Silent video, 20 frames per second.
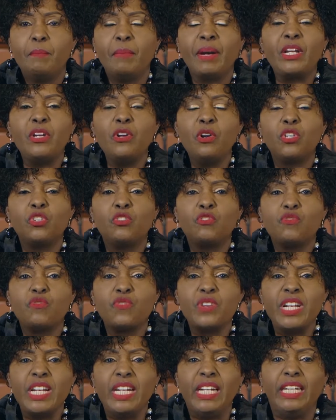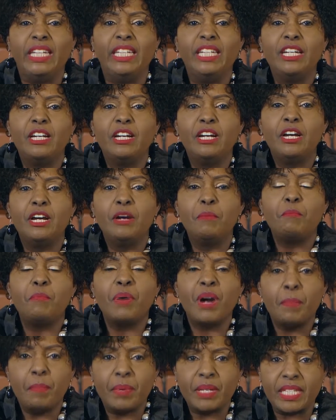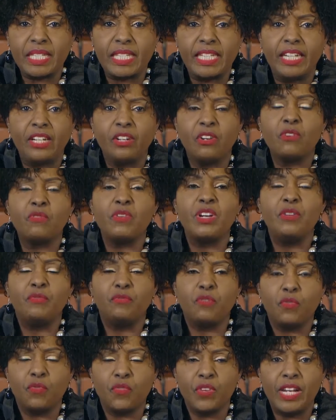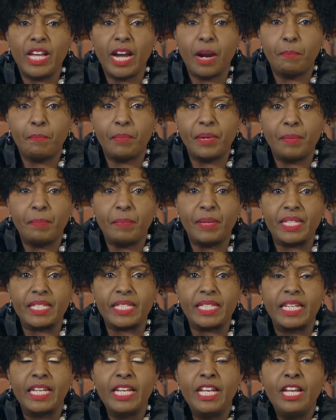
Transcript: but not really purposing, not really fulfilling a purpose,